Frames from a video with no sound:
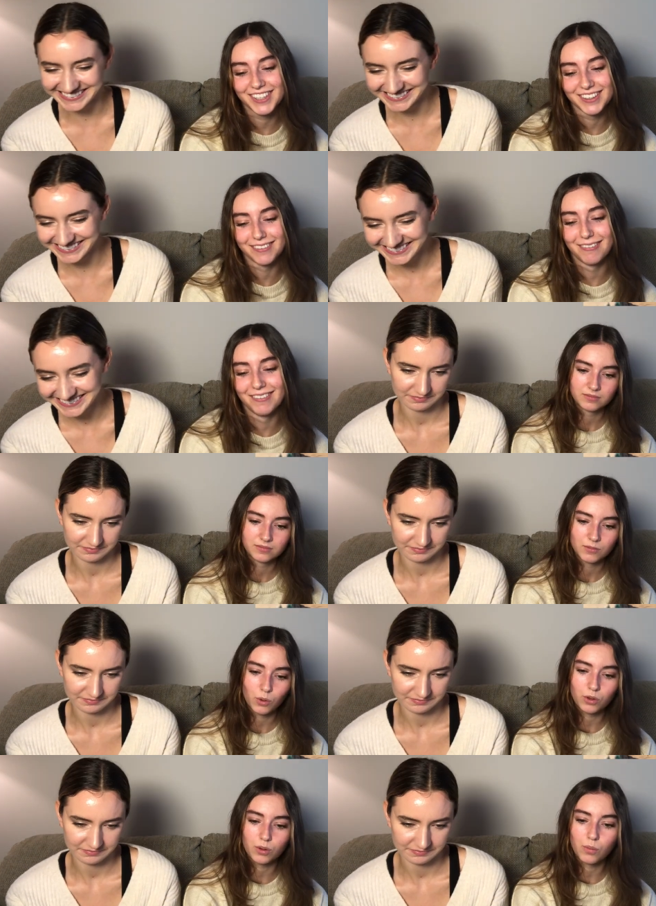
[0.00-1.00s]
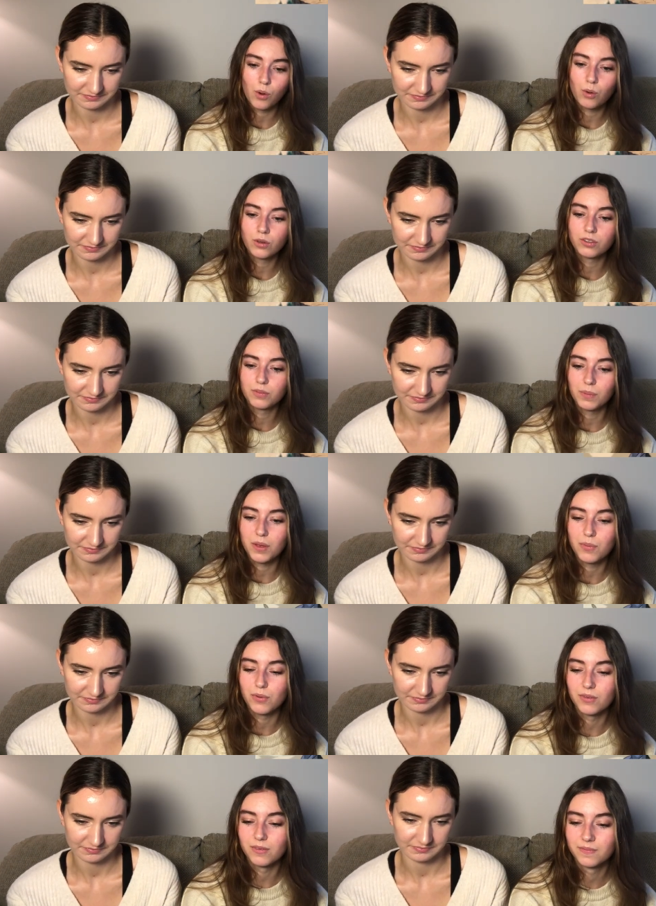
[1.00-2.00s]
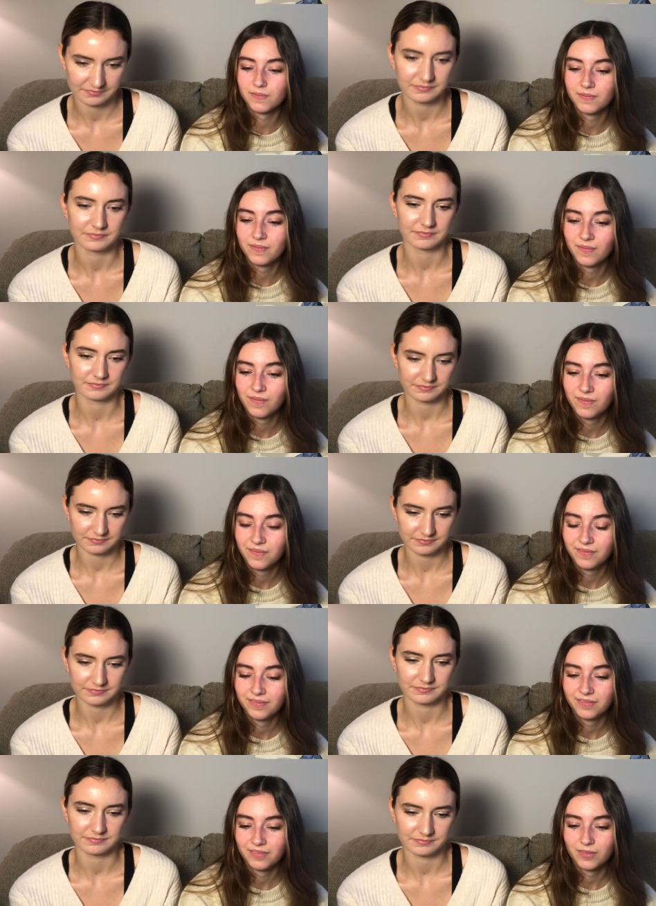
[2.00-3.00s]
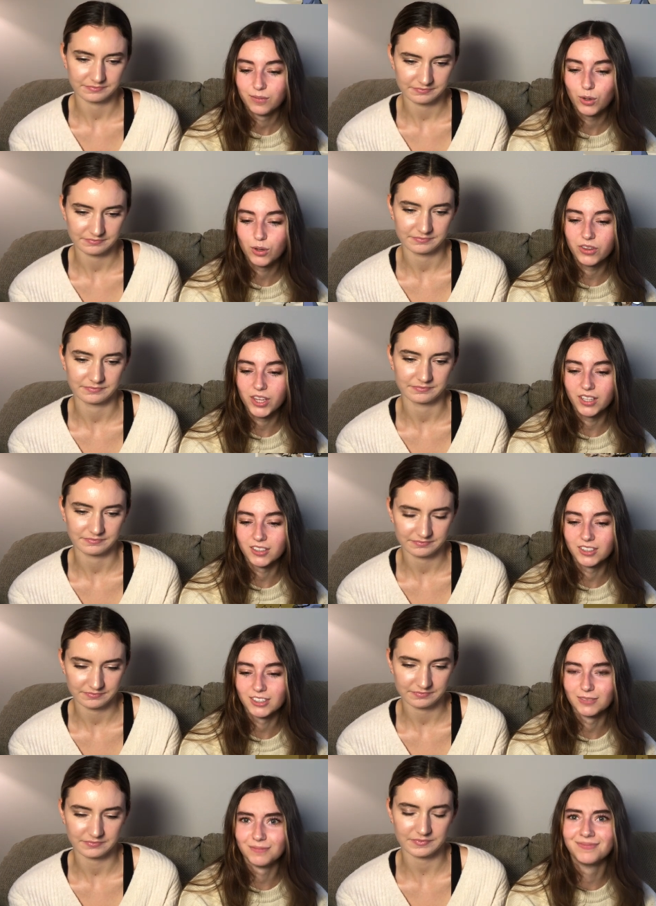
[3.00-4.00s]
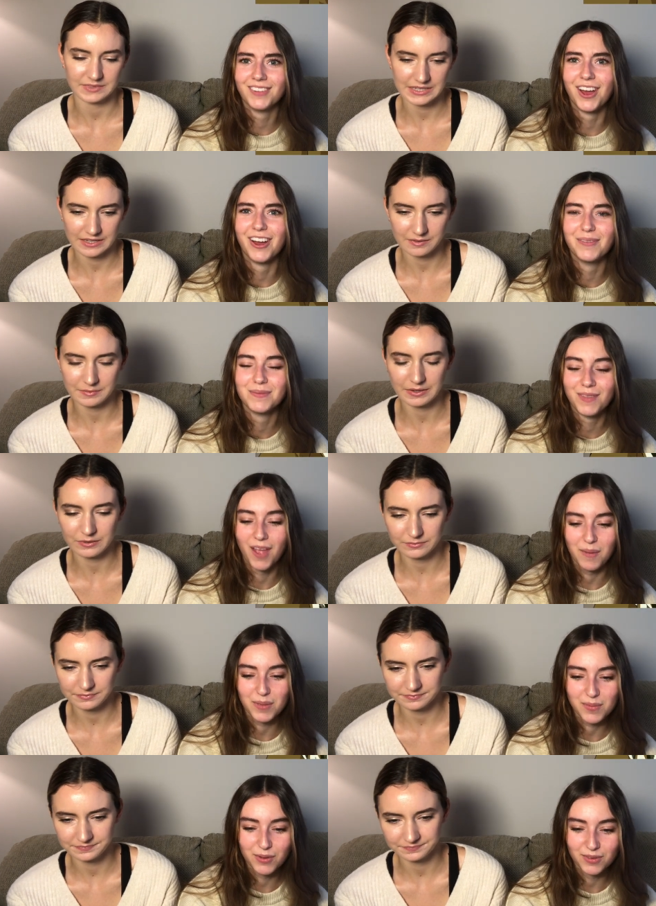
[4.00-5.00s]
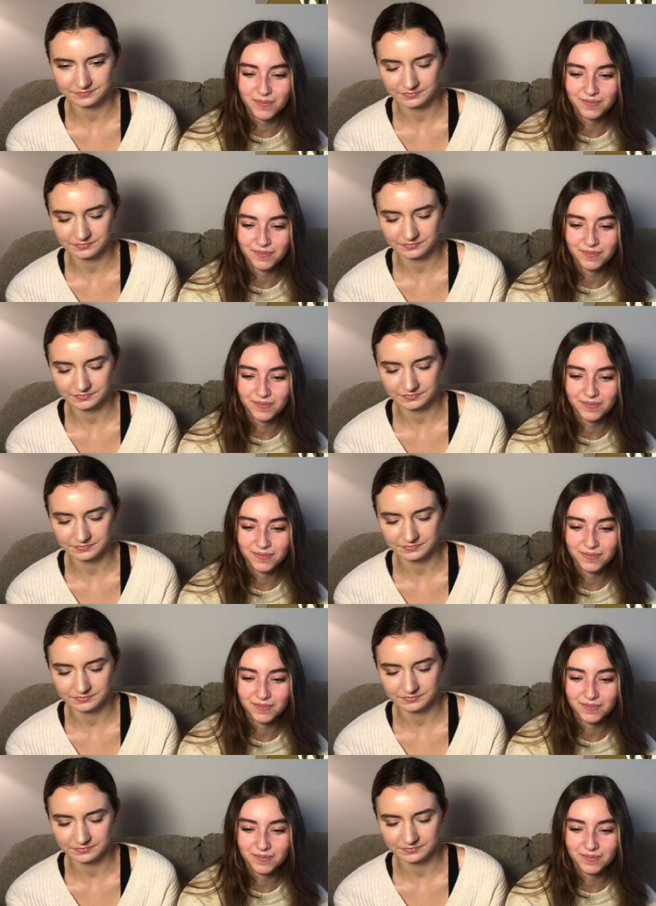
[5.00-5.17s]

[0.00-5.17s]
Speaker 1: cute. Or the most people. More things. no, my heart, people.